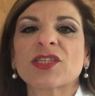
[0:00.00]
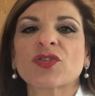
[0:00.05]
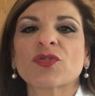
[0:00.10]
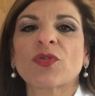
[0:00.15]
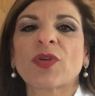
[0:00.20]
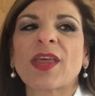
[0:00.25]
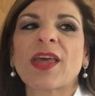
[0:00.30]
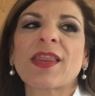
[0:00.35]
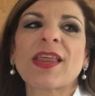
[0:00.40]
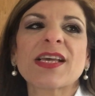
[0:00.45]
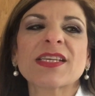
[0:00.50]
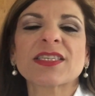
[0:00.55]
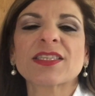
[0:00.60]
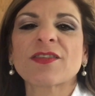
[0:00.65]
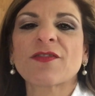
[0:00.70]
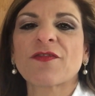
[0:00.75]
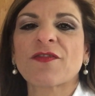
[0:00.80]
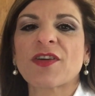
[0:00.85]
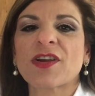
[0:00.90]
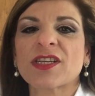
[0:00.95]
So yeah, that's
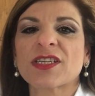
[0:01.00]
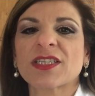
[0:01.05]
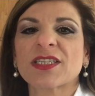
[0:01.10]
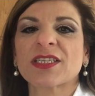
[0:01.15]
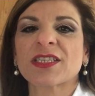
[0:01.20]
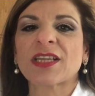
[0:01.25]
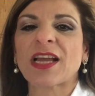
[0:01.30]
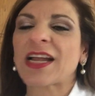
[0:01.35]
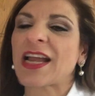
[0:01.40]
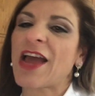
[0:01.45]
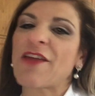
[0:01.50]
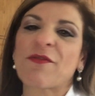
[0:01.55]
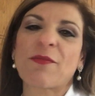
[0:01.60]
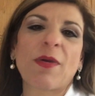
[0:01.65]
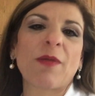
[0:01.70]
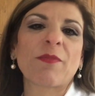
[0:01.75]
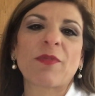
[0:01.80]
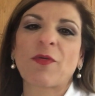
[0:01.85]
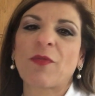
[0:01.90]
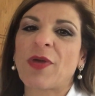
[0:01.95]
the first, I can't
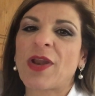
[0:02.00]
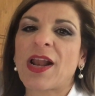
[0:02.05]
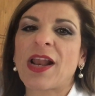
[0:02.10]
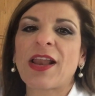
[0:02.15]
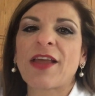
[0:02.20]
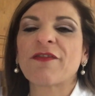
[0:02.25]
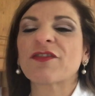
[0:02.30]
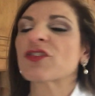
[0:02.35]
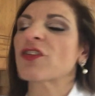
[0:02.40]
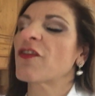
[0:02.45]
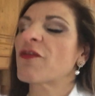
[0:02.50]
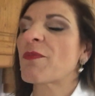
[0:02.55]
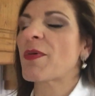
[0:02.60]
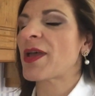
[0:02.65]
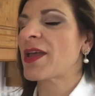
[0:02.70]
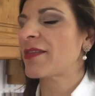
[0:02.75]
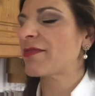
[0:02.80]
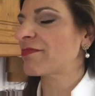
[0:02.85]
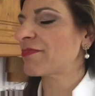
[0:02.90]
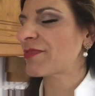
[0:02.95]
remember where I left off,
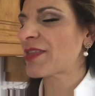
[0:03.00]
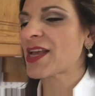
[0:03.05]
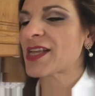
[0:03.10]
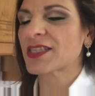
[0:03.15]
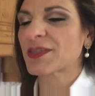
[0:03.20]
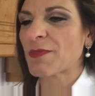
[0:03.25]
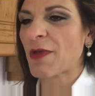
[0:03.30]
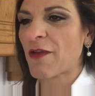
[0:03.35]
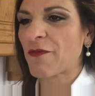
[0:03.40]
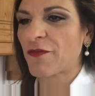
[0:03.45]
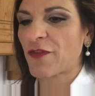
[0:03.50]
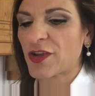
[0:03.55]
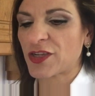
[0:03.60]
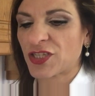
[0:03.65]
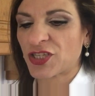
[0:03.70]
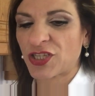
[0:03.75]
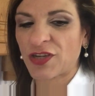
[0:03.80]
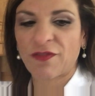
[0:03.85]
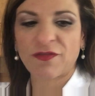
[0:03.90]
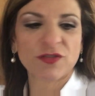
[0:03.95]
but that's my
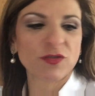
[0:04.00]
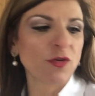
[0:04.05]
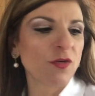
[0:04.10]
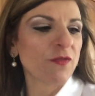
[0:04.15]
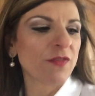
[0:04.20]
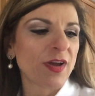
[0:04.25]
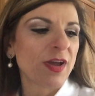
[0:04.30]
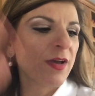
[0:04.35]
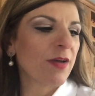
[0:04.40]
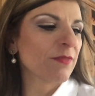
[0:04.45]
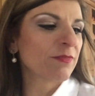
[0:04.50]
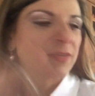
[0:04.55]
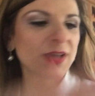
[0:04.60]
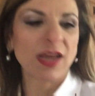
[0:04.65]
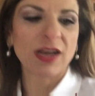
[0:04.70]
first shift over,